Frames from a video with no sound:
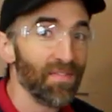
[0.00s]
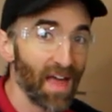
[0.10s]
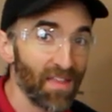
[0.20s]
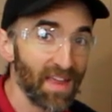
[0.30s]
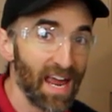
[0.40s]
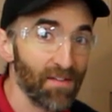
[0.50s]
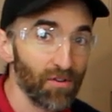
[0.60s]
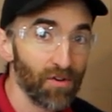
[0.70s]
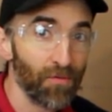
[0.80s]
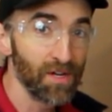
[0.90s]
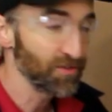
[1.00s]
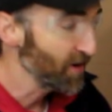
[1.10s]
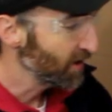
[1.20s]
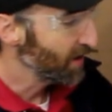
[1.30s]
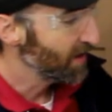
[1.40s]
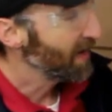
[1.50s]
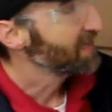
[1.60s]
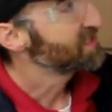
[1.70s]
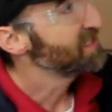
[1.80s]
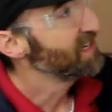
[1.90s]
Now that I have the refrigerator on I
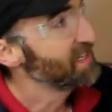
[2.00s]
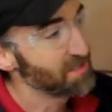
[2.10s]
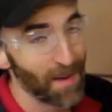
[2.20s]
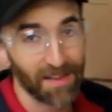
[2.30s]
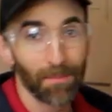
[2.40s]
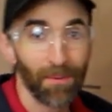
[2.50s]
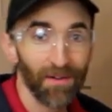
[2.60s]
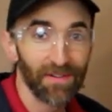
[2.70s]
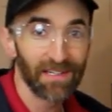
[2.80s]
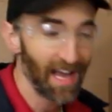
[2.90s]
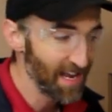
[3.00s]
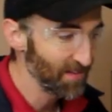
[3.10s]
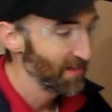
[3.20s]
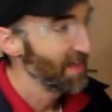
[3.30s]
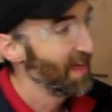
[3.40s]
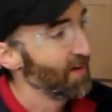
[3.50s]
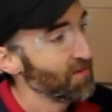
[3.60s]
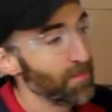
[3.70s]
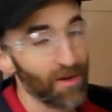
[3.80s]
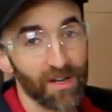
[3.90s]
can see it's about the perfect height. I
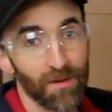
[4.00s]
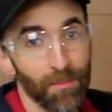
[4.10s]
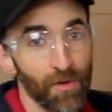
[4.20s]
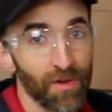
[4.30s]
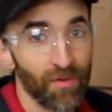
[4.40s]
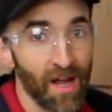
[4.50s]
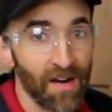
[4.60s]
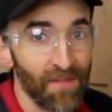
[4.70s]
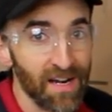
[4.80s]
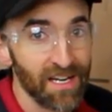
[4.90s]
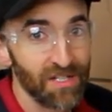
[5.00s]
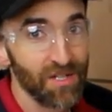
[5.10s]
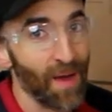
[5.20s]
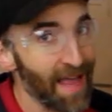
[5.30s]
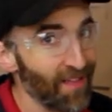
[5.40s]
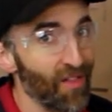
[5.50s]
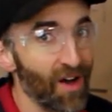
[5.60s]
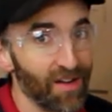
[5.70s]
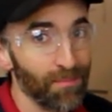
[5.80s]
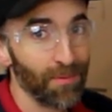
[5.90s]
have the ability to move it around if I need to and
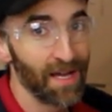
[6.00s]
lock it in